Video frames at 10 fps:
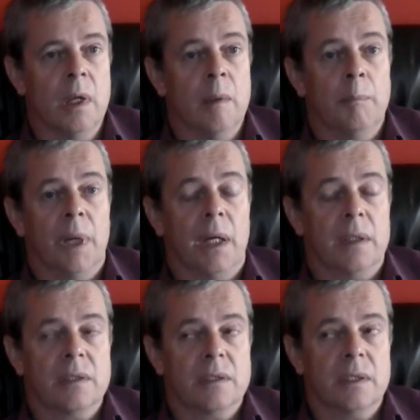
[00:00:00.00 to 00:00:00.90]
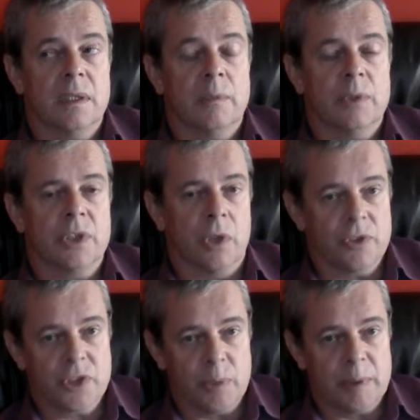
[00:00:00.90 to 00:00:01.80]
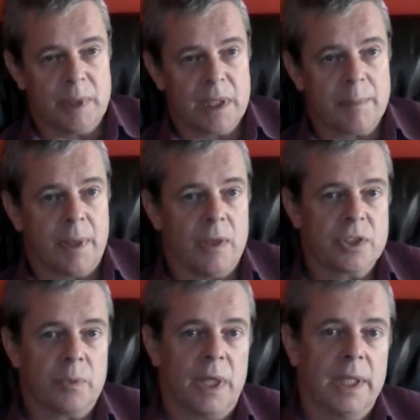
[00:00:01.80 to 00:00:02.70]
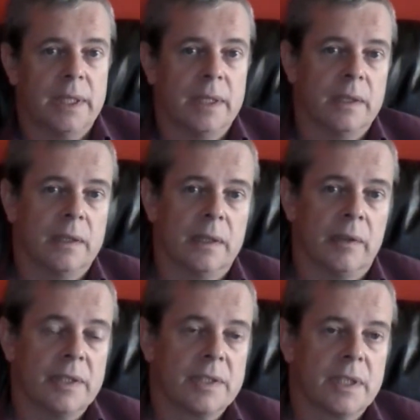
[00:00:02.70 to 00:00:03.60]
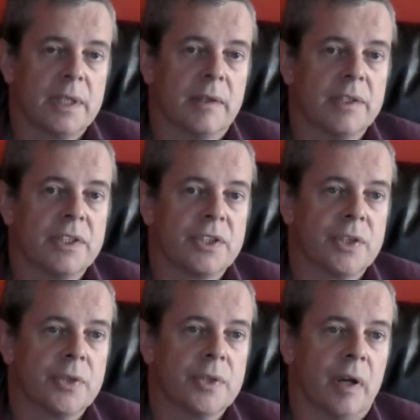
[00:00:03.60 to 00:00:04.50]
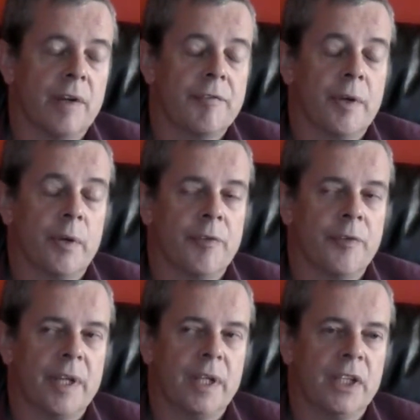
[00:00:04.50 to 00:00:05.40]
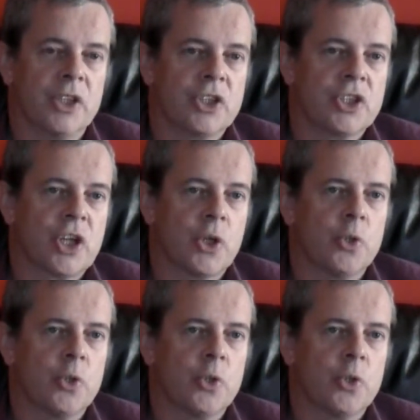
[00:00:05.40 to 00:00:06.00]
but it was not until my mother passed away in 1992 that I felt a feeling so